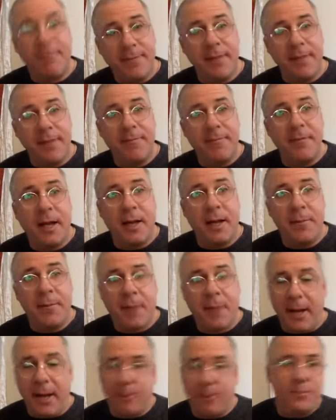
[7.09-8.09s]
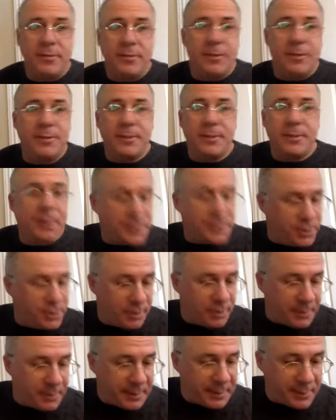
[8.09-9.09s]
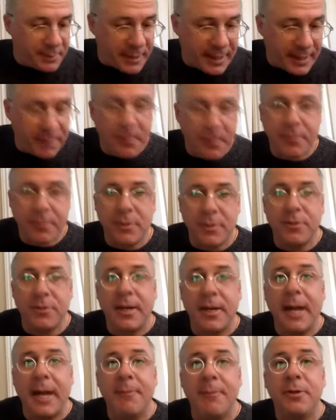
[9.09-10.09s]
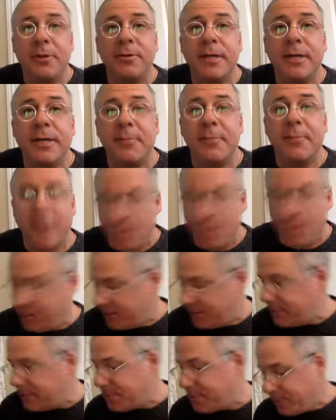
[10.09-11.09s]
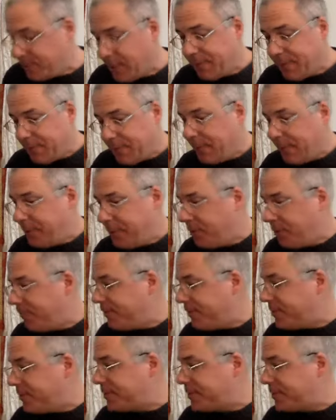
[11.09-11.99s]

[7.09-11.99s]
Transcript: If I don't, it was about 200 people. I can't remember who came and who didn't, but it was just really, really beautiful.